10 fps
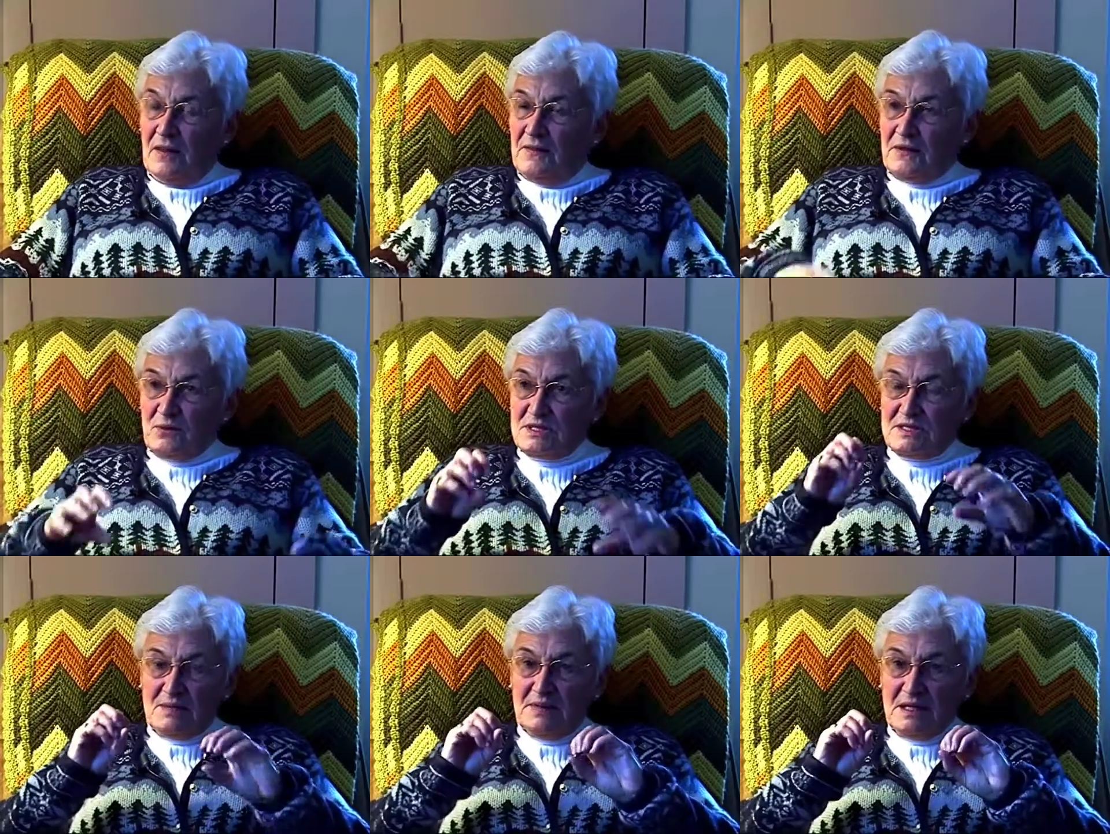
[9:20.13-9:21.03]
There was
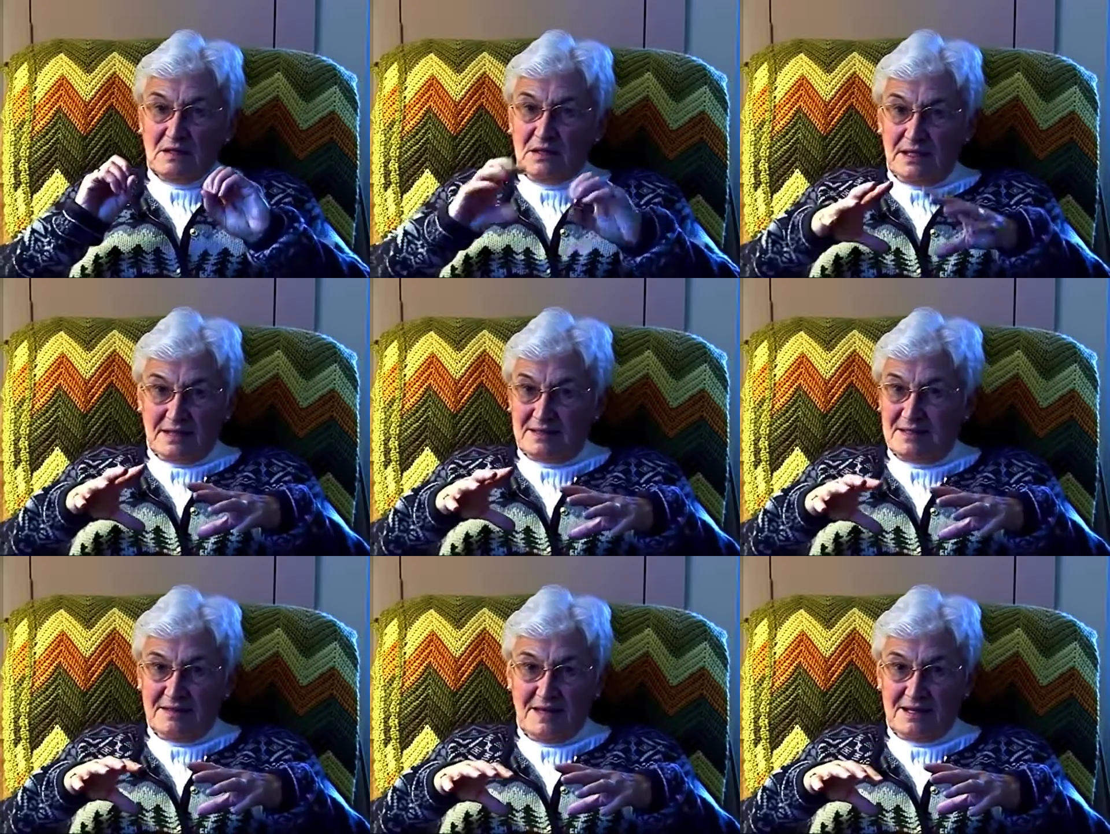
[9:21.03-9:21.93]
something clicked
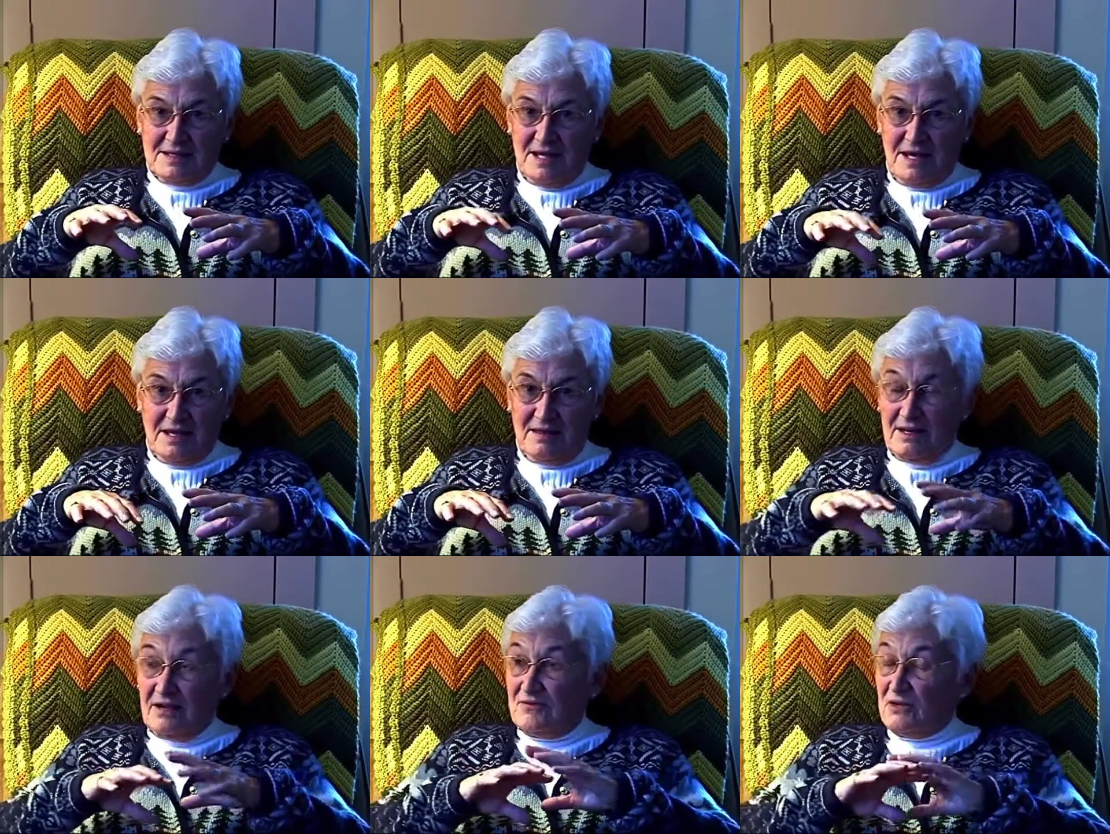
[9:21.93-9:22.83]
that day that
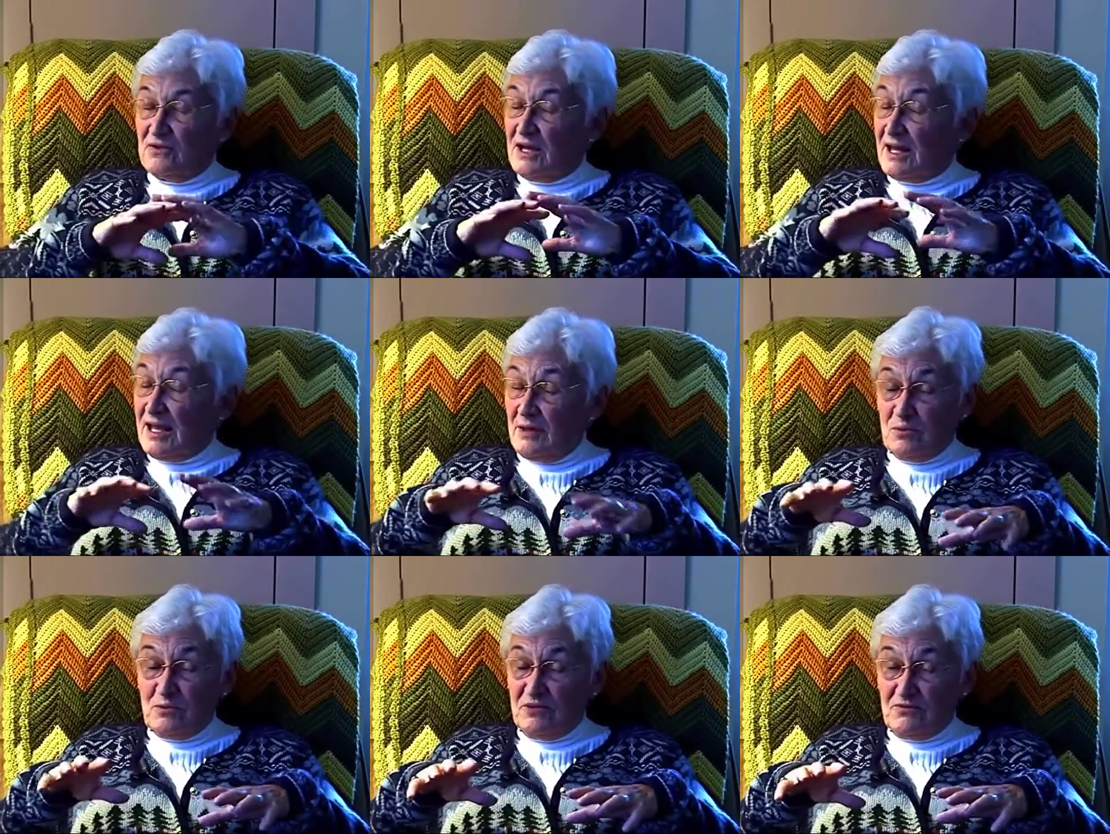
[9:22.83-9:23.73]
I've never had happen
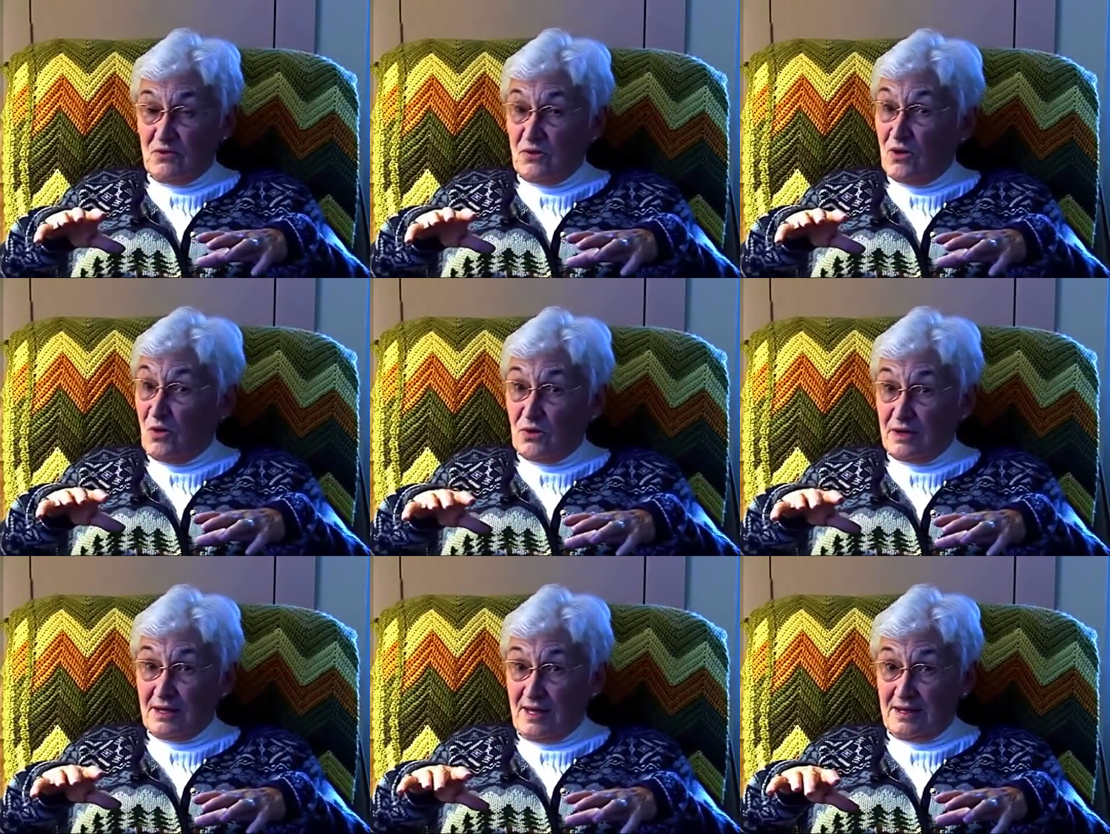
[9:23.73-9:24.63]
before or
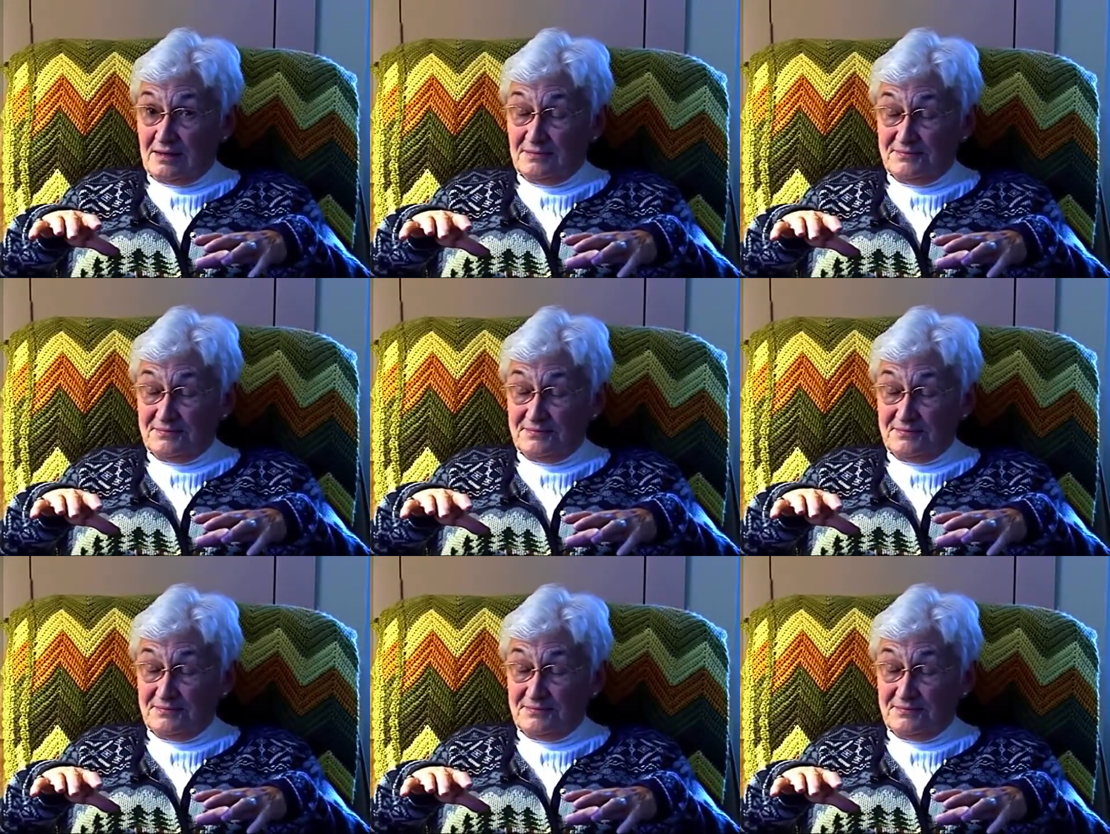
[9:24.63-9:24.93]
again